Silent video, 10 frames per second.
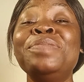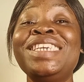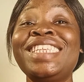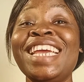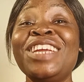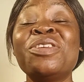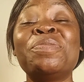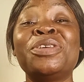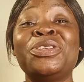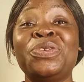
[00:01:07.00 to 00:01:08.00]
Mistake
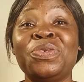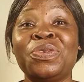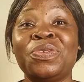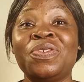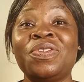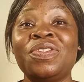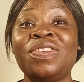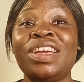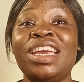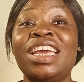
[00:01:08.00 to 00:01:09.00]
number two
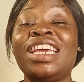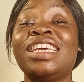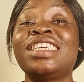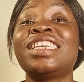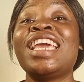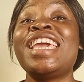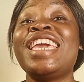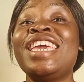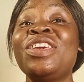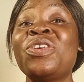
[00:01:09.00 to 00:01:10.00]
is
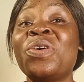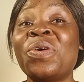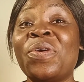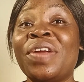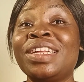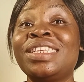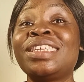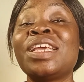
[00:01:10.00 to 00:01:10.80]
incorrect